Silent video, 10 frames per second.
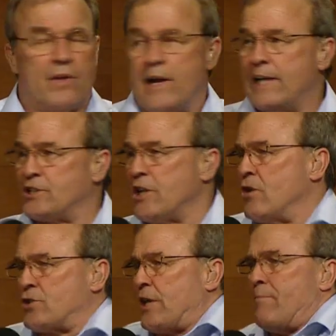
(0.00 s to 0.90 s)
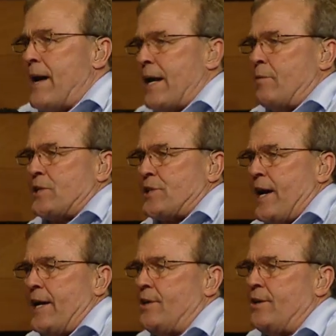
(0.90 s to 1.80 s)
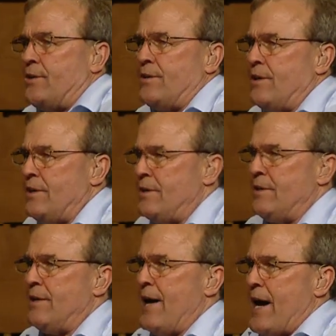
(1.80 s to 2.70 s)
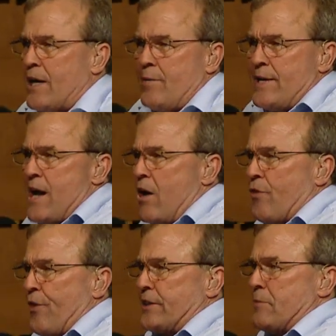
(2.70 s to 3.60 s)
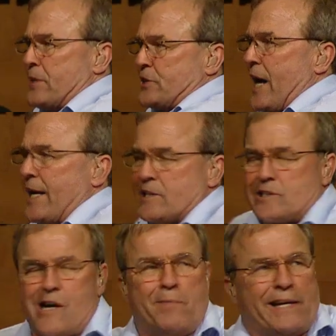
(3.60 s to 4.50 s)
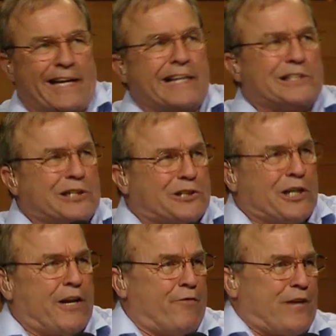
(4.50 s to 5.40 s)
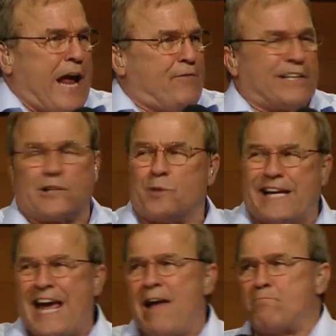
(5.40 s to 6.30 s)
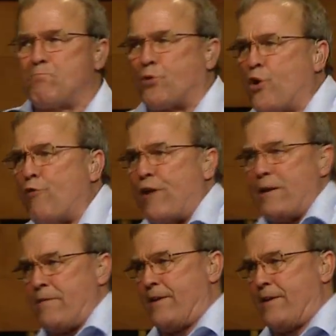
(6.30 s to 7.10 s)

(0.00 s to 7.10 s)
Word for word: And so somebody would say, who how do we know that the Messiah that's coming is the son of David? Because we can't prove it.